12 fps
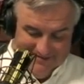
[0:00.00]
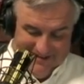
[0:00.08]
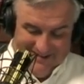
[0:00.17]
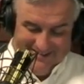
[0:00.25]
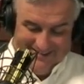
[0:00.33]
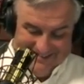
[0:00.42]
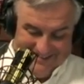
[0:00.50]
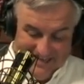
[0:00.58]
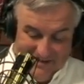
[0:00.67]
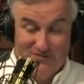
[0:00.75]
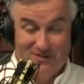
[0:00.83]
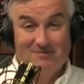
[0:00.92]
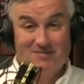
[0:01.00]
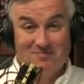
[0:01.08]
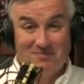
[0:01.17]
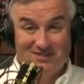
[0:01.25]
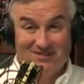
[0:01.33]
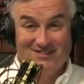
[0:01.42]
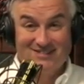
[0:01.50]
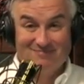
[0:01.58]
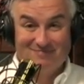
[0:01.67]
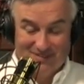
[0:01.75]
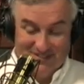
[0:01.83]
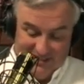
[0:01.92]
and if your name's Smithers,
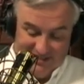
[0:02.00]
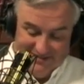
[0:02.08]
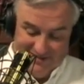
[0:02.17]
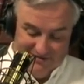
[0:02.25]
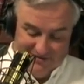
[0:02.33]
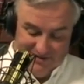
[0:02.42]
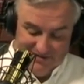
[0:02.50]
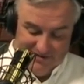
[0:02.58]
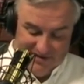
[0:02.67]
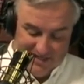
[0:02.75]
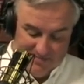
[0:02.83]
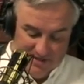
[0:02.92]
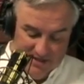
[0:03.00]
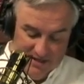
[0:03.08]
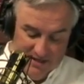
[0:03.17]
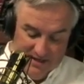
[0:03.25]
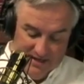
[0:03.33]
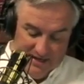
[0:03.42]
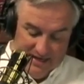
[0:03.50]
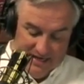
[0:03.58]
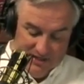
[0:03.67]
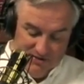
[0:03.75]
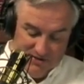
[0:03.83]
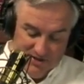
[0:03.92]
please don't, don't harass me.
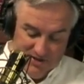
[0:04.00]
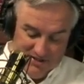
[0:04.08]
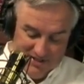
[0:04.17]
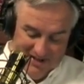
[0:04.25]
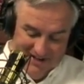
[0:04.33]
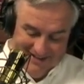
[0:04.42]
Uh, you can also,